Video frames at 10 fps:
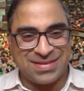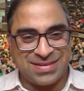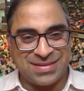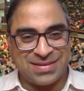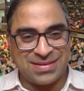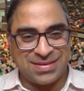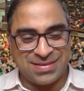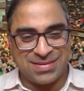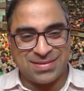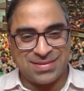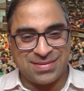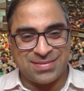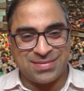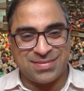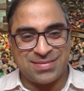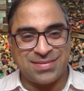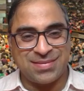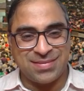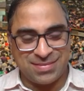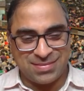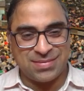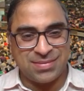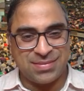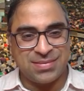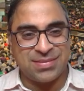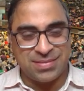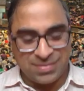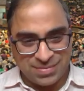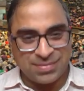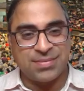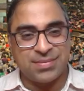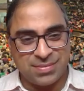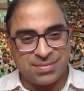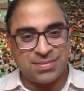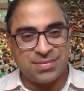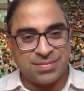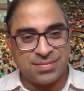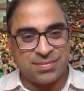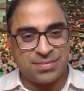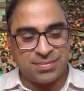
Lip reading: The person shown says nothing.